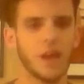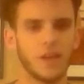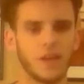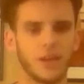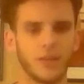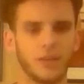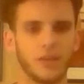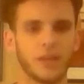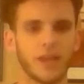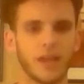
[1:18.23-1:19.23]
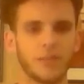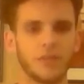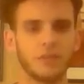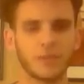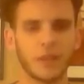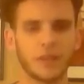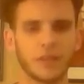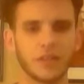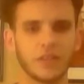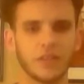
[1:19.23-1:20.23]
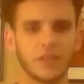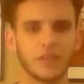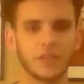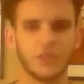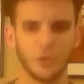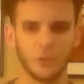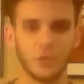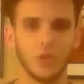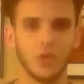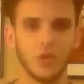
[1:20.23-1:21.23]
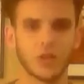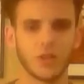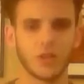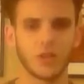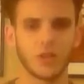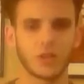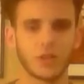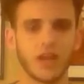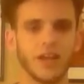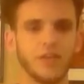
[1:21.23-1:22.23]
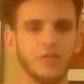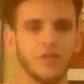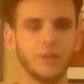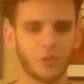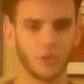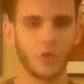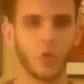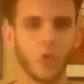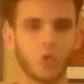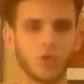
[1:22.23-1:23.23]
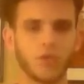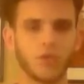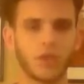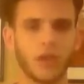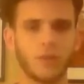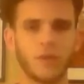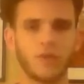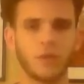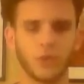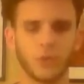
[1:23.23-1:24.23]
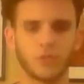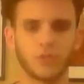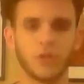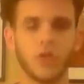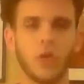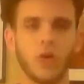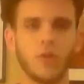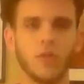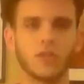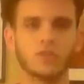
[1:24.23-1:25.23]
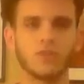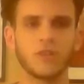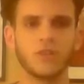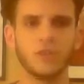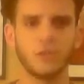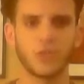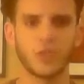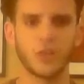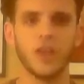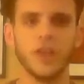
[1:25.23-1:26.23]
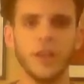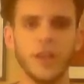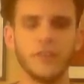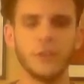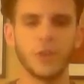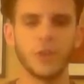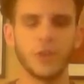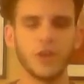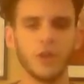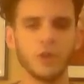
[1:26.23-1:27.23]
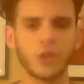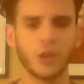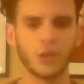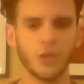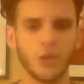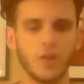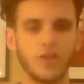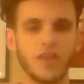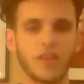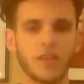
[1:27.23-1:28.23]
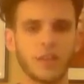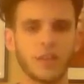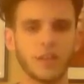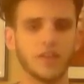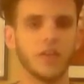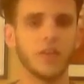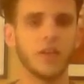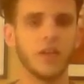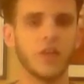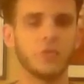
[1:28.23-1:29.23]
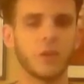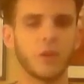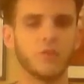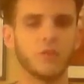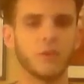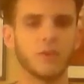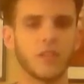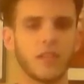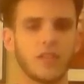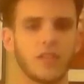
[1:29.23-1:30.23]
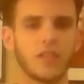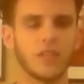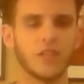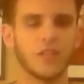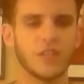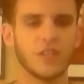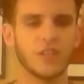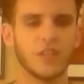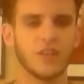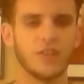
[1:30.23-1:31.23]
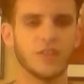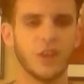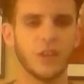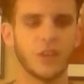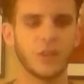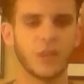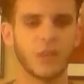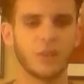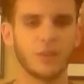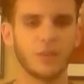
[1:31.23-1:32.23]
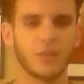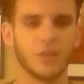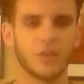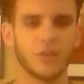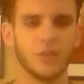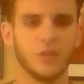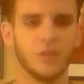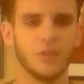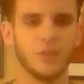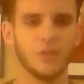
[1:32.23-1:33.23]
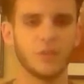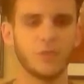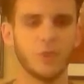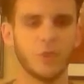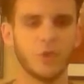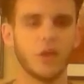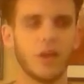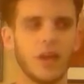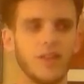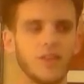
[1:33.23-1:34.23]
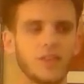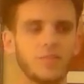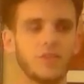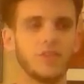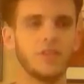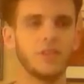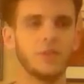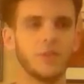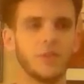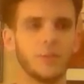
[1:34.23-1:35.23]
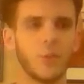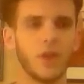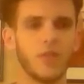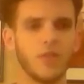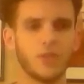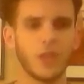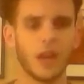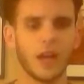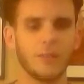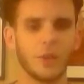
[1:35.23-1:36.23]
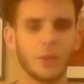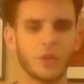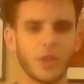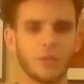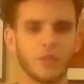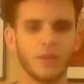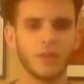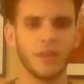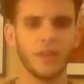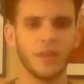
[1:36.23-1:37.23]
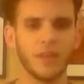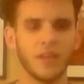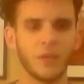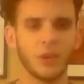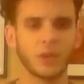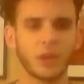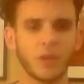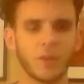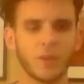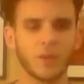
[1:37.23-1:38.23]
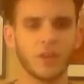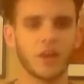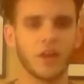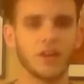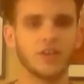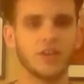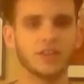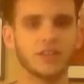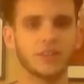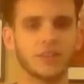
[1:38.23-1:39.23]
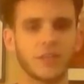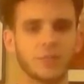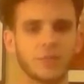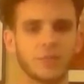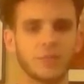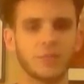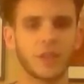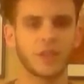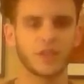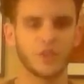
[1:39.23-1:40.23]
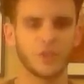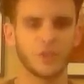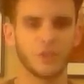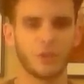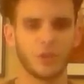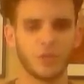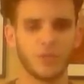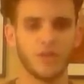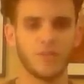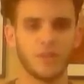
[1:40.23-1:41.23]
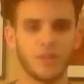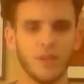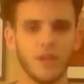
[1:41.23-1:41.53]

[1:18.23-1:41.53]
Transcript: and the government can be directly linked to. So I think it's kind of near the core of the topic for the pro on this resolution. If you look at the Coates article in The Atlantic, it's one of the first instances that it gives of something reparations could be used for. And this can be dealing with the way the GI Bill was implemented. If you want to talk about it in the context of separate protections under the 14th Amendment,